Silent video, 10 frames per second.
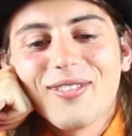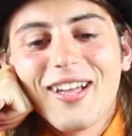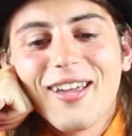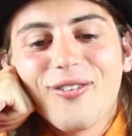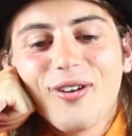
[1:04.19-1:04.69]

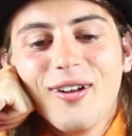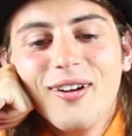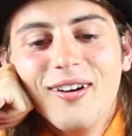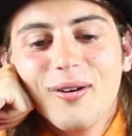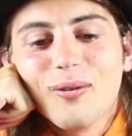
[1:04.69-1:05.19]
life
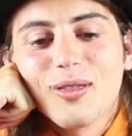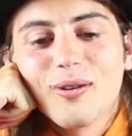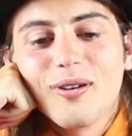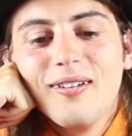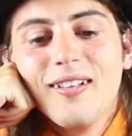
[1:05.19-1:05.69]
with
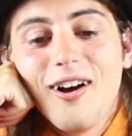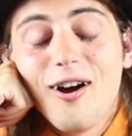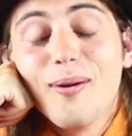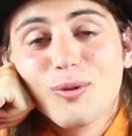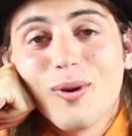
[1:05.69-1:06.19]

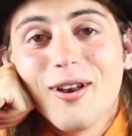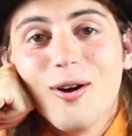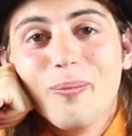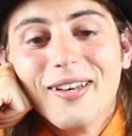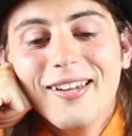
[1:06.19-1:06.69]
arms wide
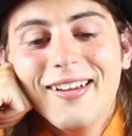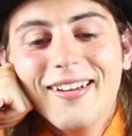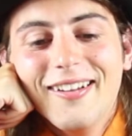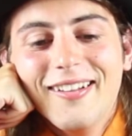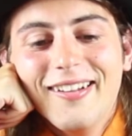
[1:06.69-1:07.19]

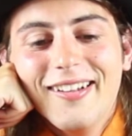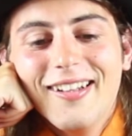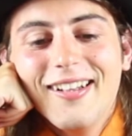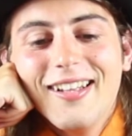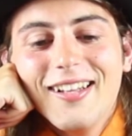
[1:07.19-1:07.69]

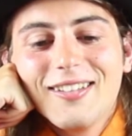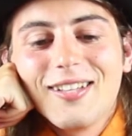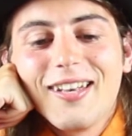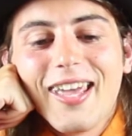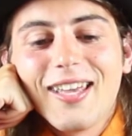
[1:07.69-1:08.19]
open.
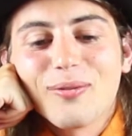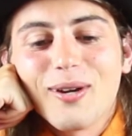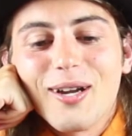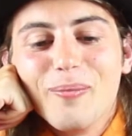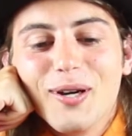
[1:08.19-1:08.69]
Today is where
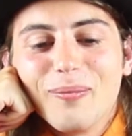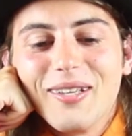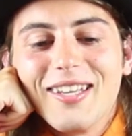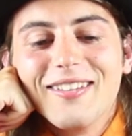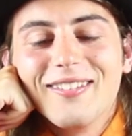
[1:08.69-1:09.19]
your book
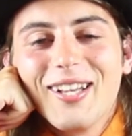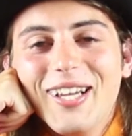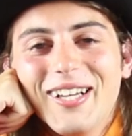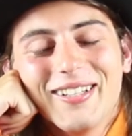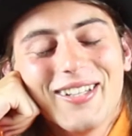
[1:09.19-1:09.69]
begins.
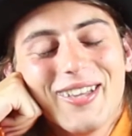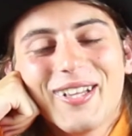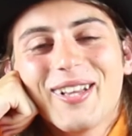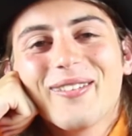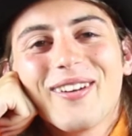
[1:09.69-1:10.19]

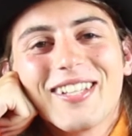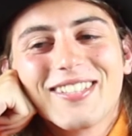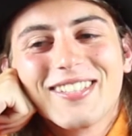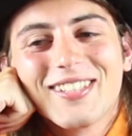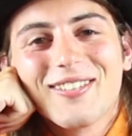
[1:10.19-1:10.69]
The rest
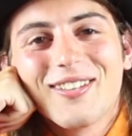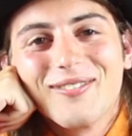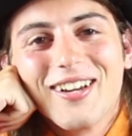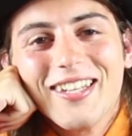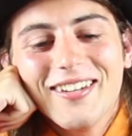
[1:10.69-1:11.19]
is still
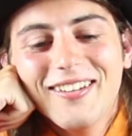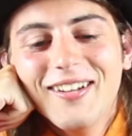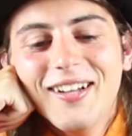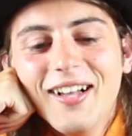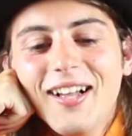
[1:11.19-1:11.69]
unwritten.
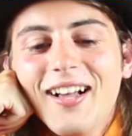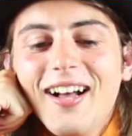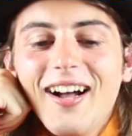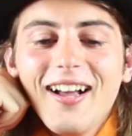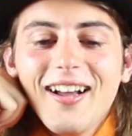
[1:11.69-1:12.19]

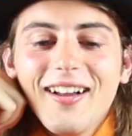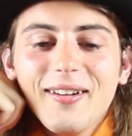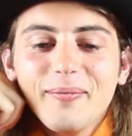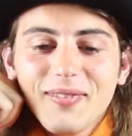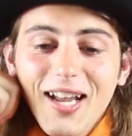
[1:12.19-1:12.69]

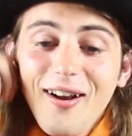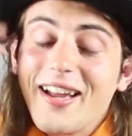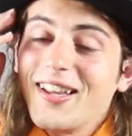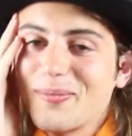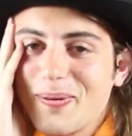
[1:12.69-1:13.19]
All right,
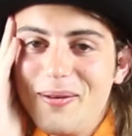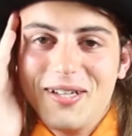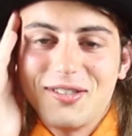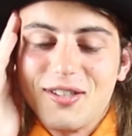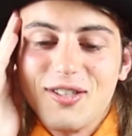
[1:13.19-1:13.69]
that's pretty
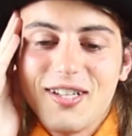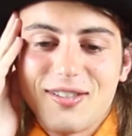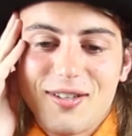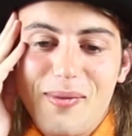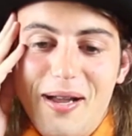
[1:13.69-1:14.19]
much the
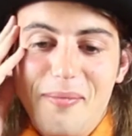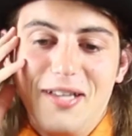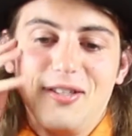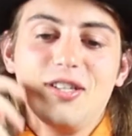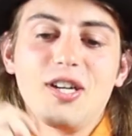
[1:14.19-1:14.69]
gist of my
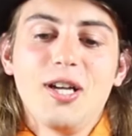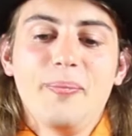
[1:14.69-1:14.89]
message,